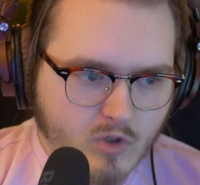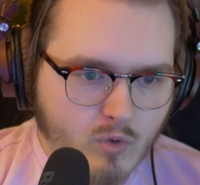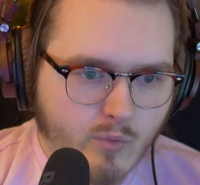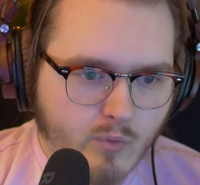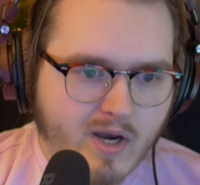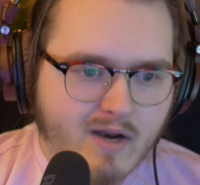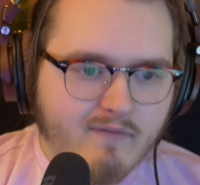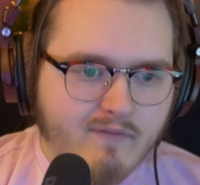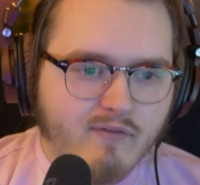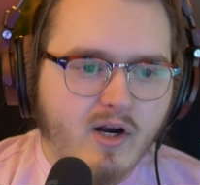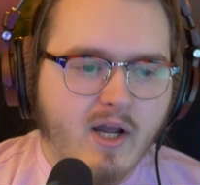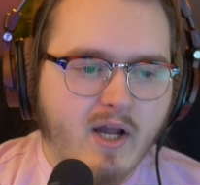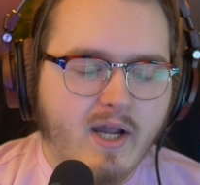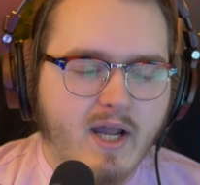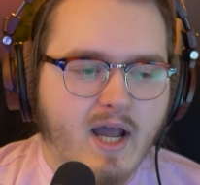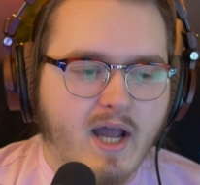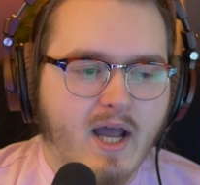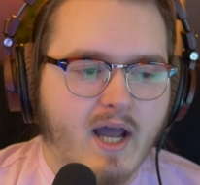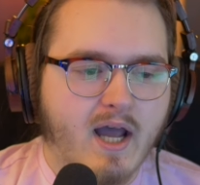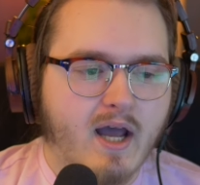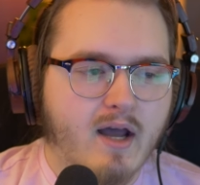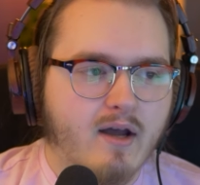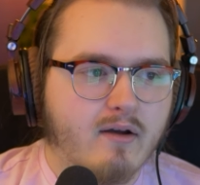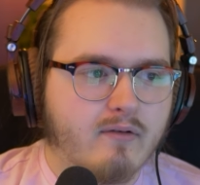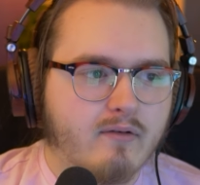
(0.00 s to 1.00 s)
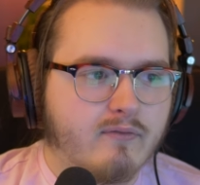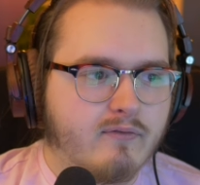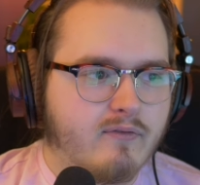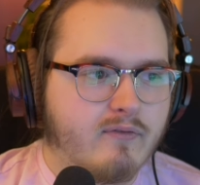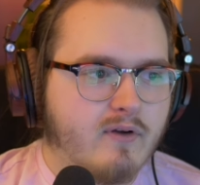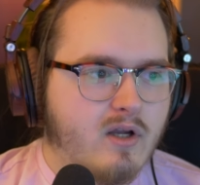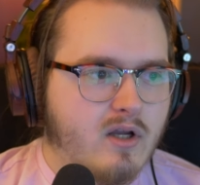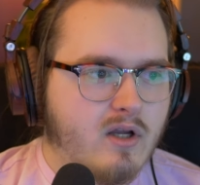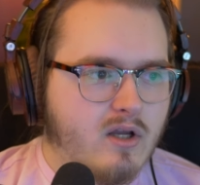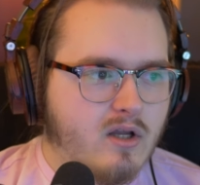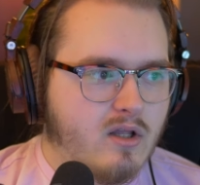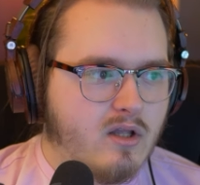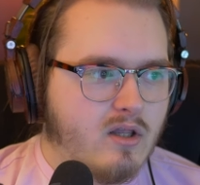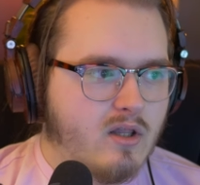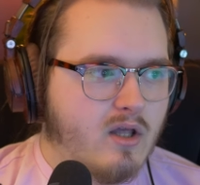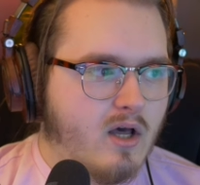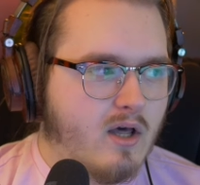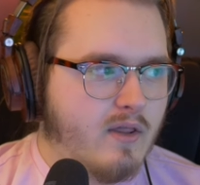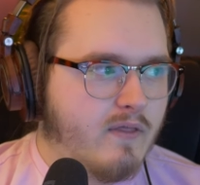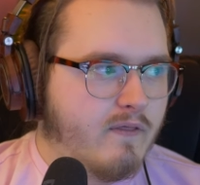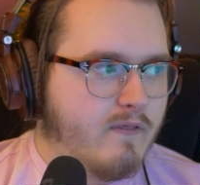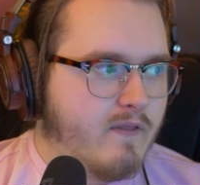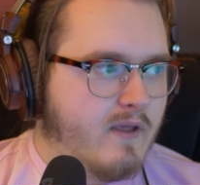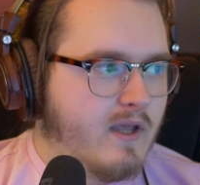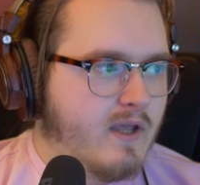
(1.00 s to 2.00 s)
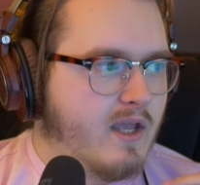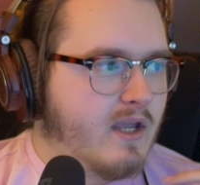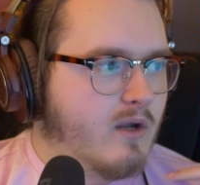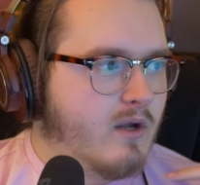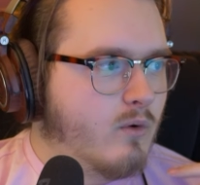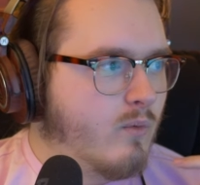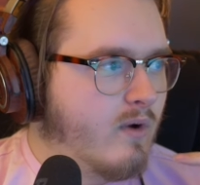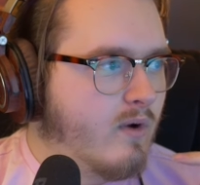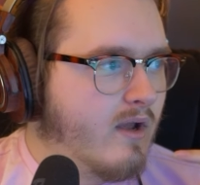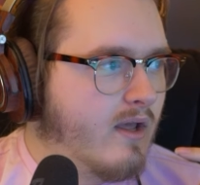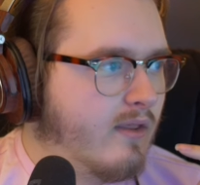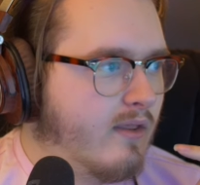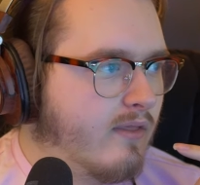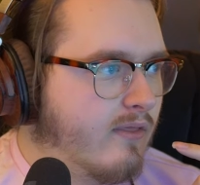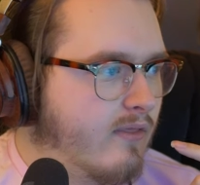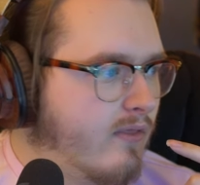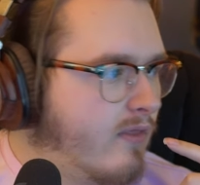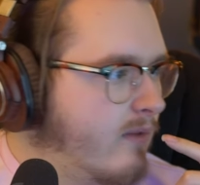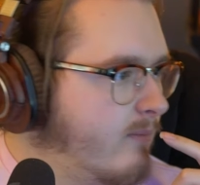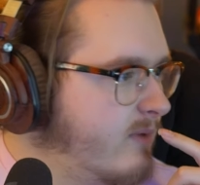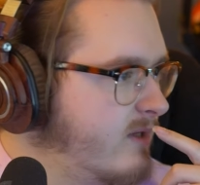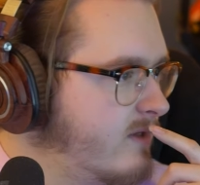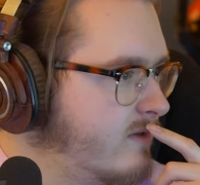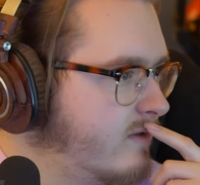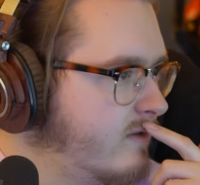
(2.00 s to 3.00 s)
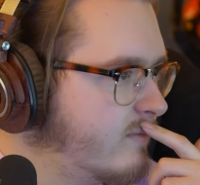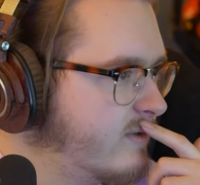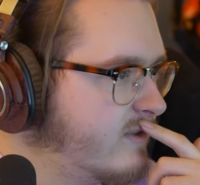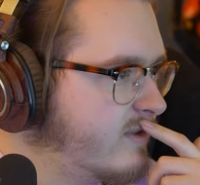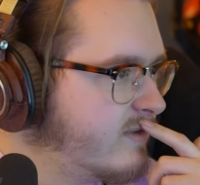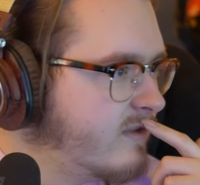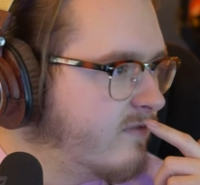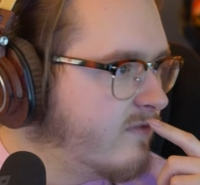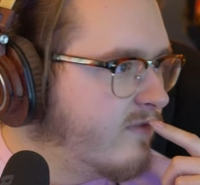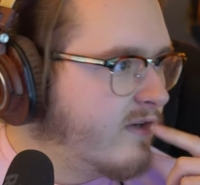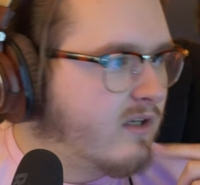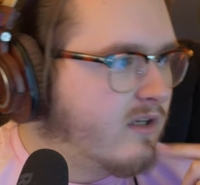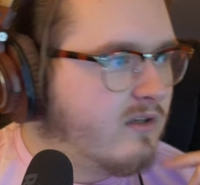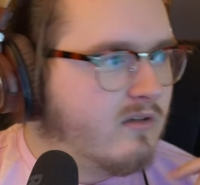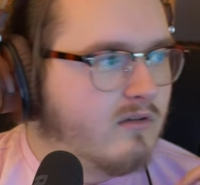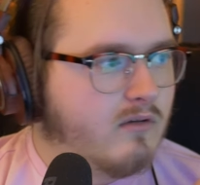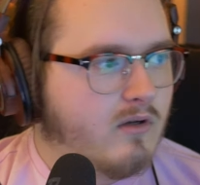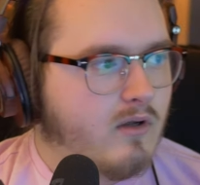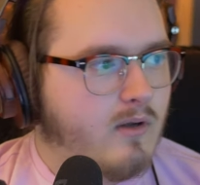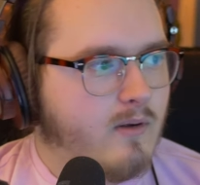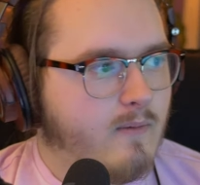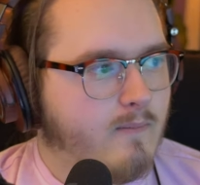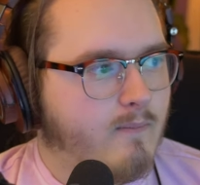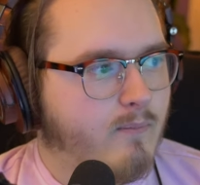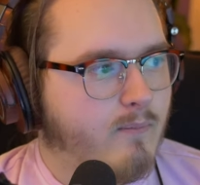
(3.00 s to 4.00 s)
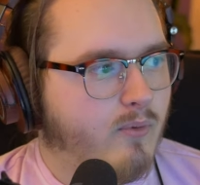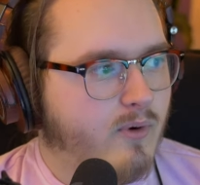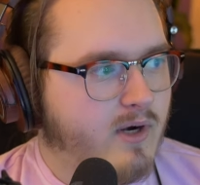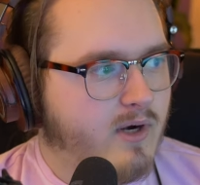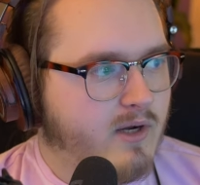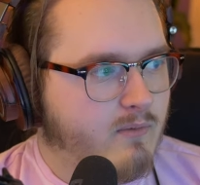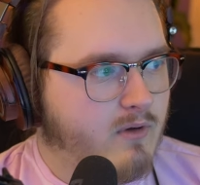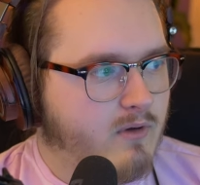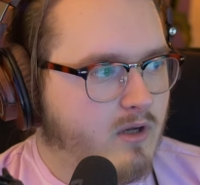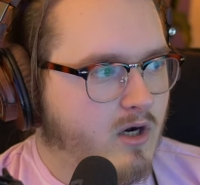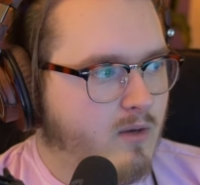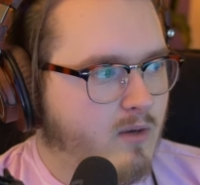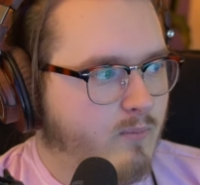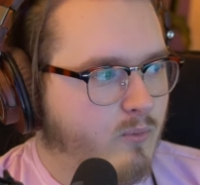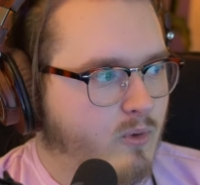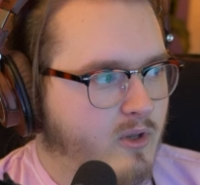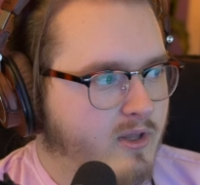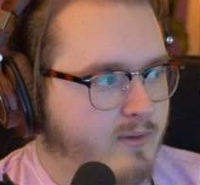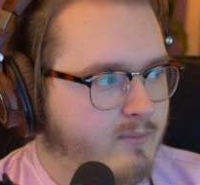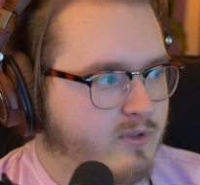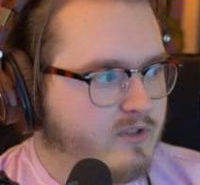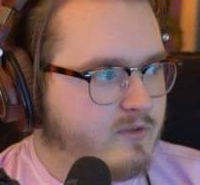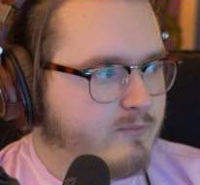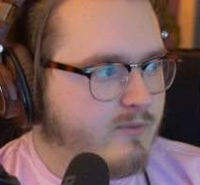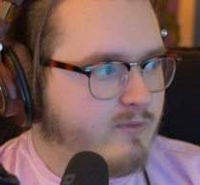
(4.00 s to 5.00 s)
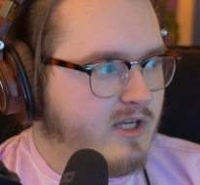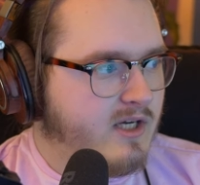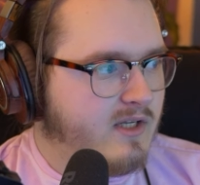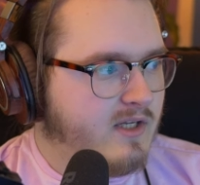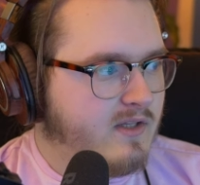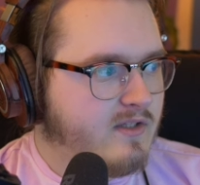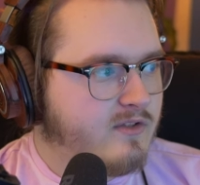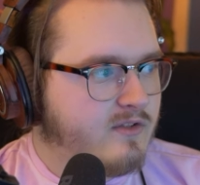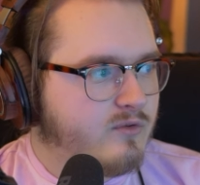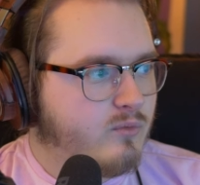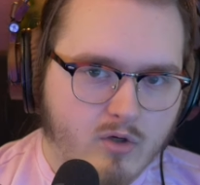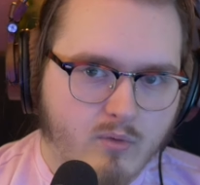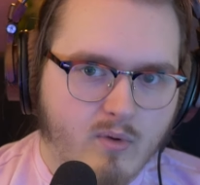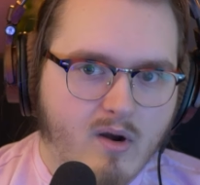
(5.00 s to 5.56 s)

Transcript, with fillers: whenever I have a thing with, let me let me see if I can bring one up while I'm explaining this.